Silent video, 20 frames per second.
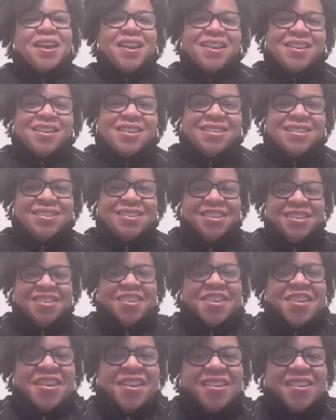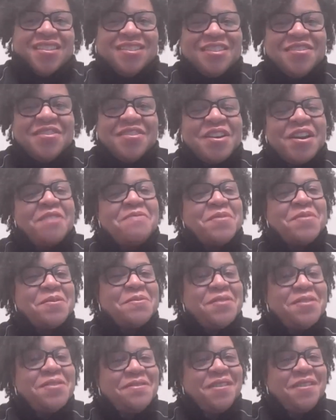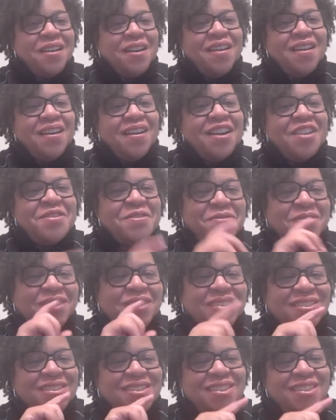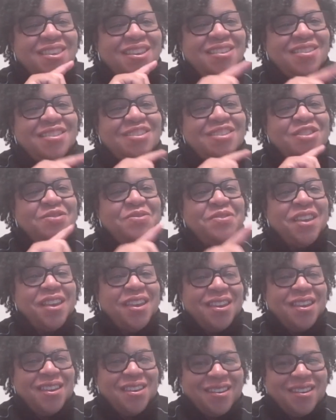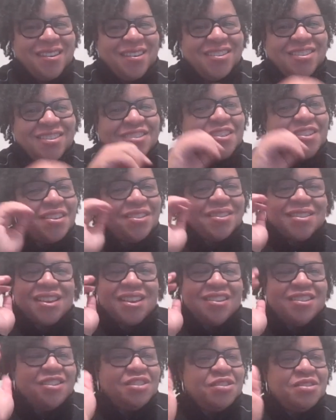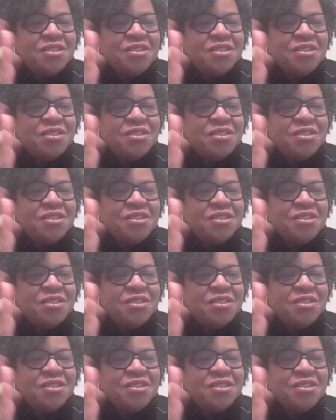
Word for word: that is, you know, I've been where you are. I don't want you to think that you can't get in. So I say,